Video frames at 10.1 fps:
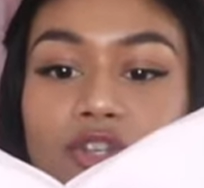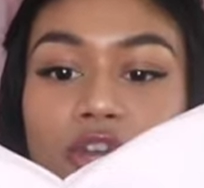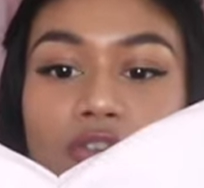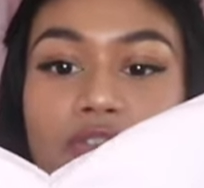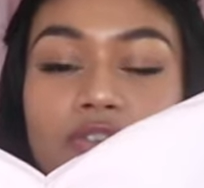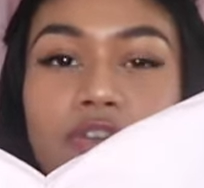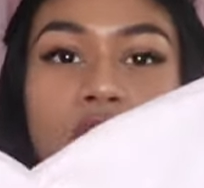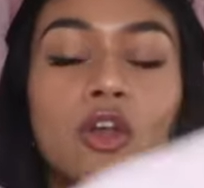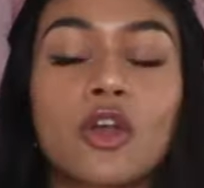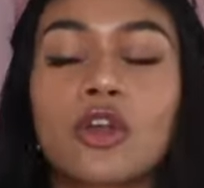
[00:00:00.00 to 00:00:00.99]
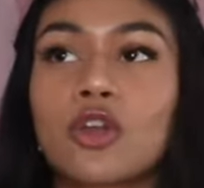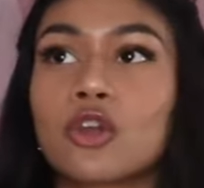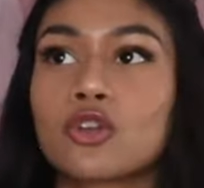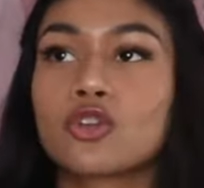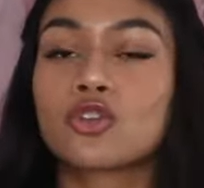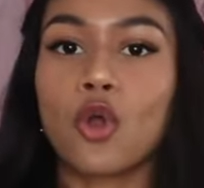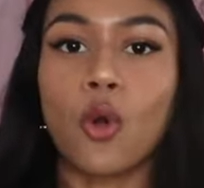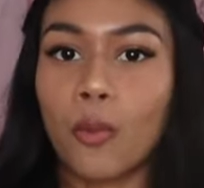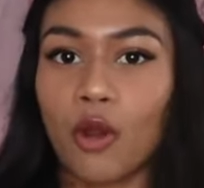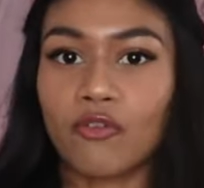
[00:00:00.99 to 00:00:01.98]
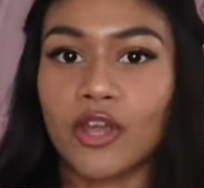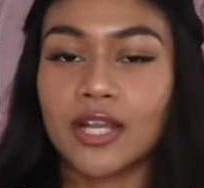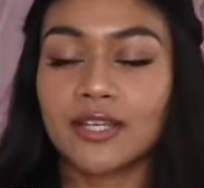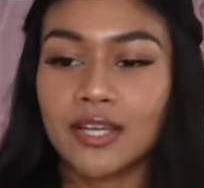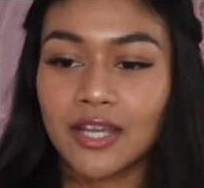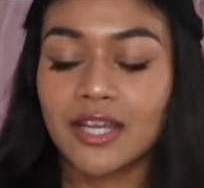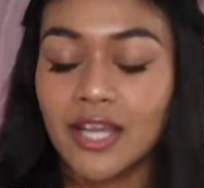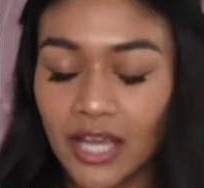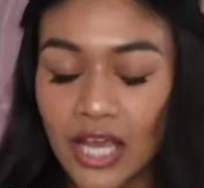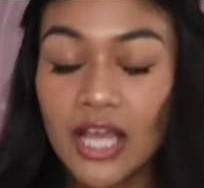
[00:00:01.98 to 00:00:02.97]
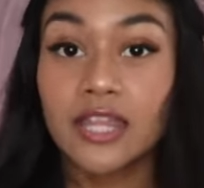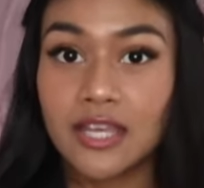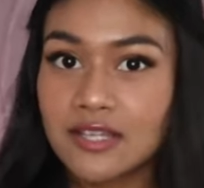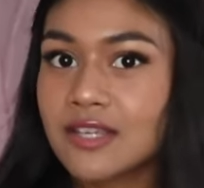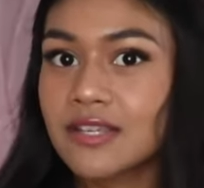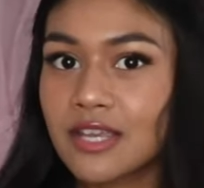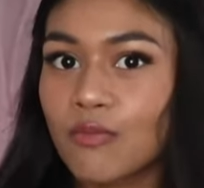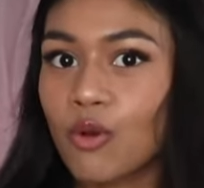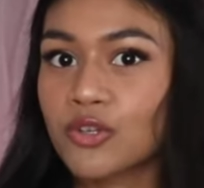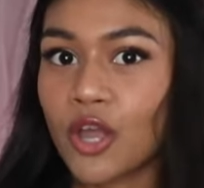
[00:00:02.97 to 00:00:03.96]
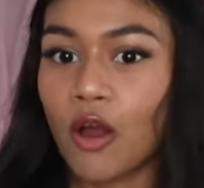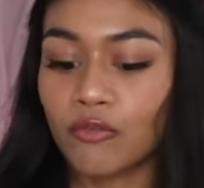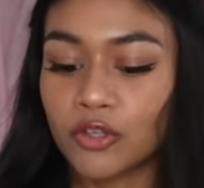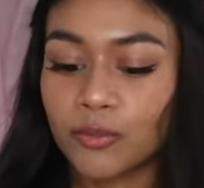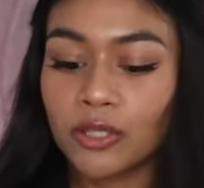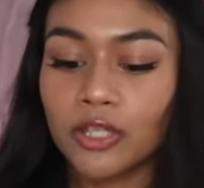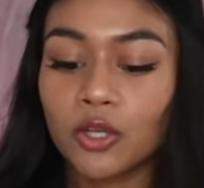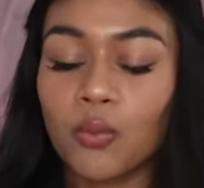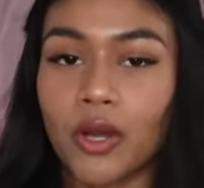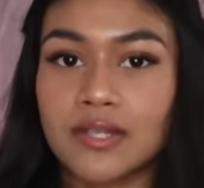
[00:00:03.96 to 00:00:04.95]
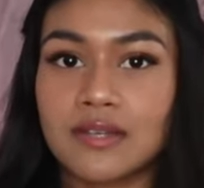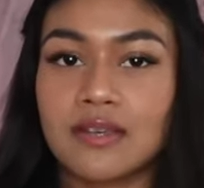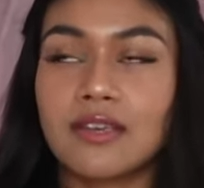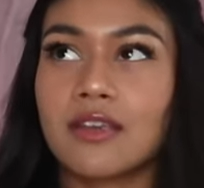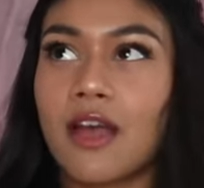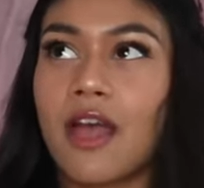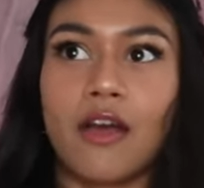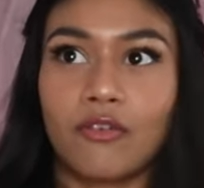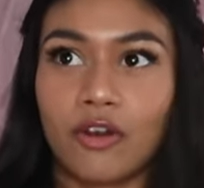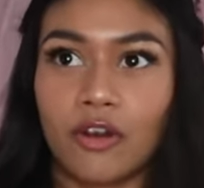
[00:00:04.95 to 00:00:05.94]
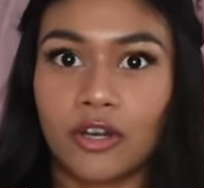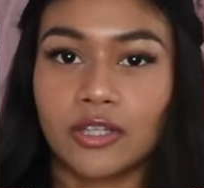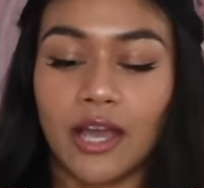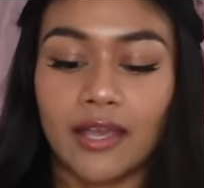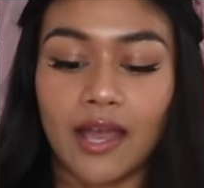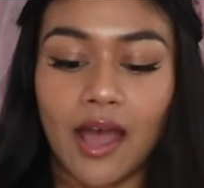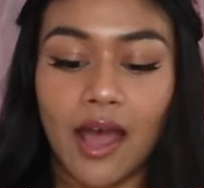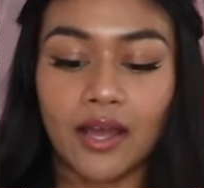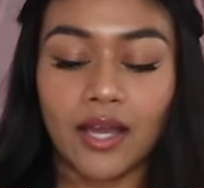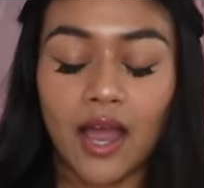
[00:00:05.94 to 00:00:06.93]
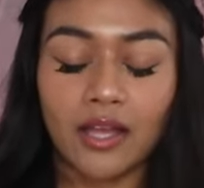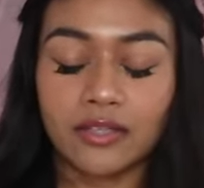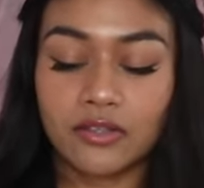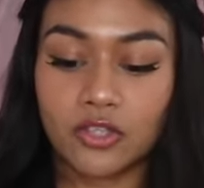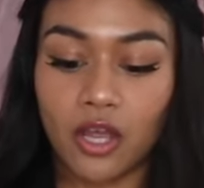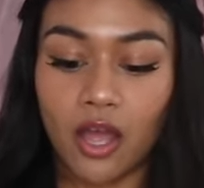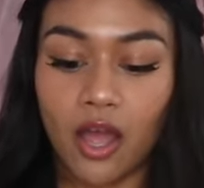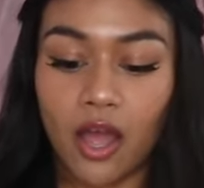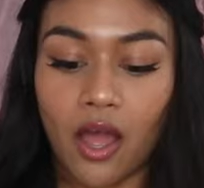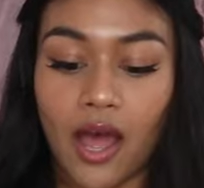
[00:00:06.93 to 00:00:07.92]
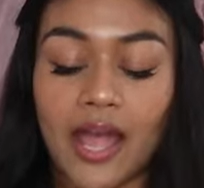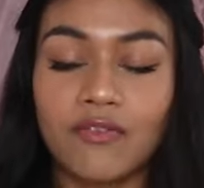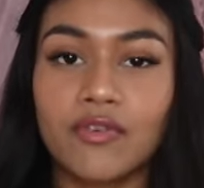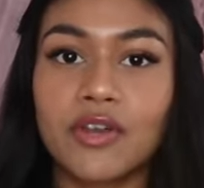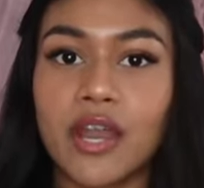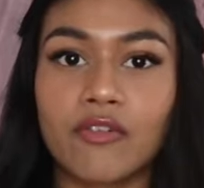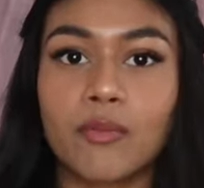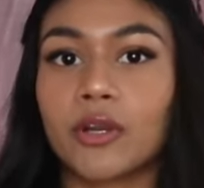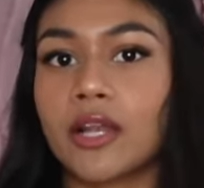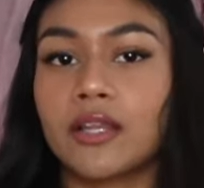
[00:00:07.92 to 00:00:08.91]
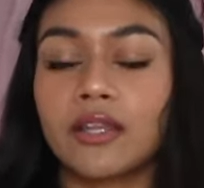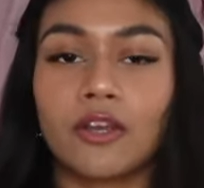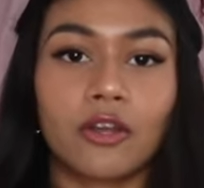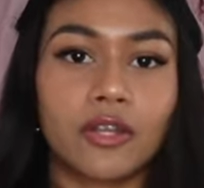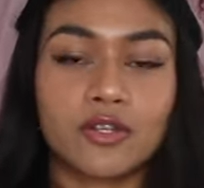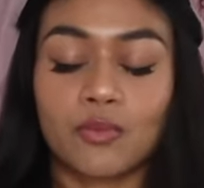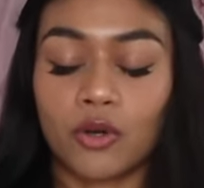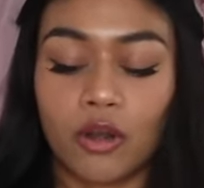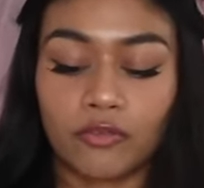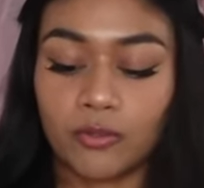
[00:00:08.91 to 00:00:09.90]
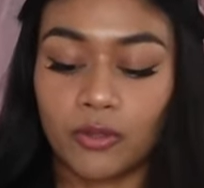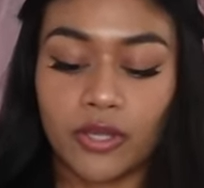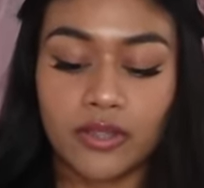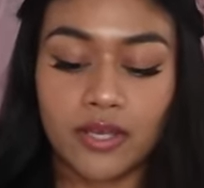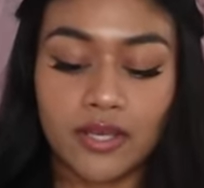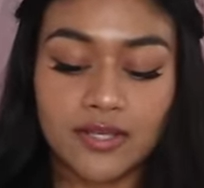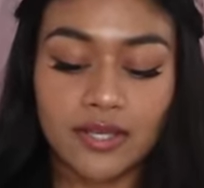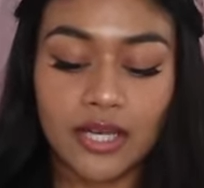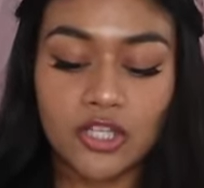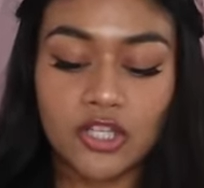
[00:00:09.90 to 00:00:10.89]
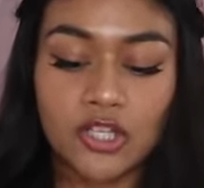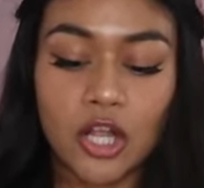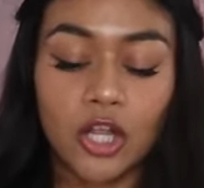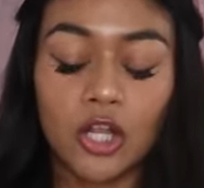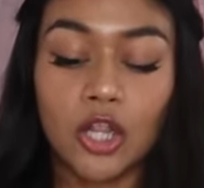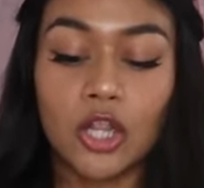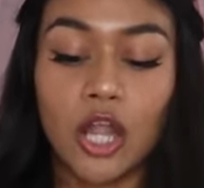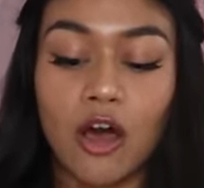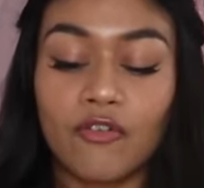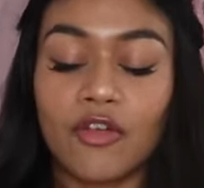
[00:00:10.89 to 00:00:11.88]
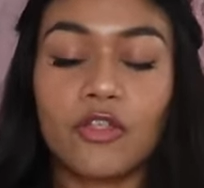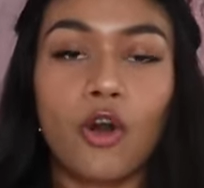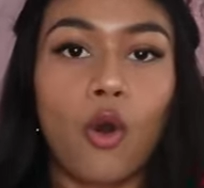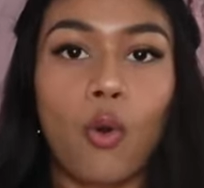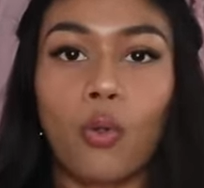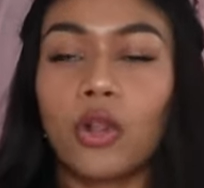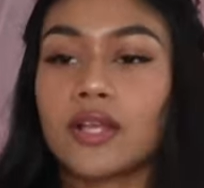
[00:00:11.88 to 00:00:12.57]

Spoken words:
just so perfect. This is the most comfortable little onesie ever. Like, I have never put anything on that's more comfortable than this, and I just love the whole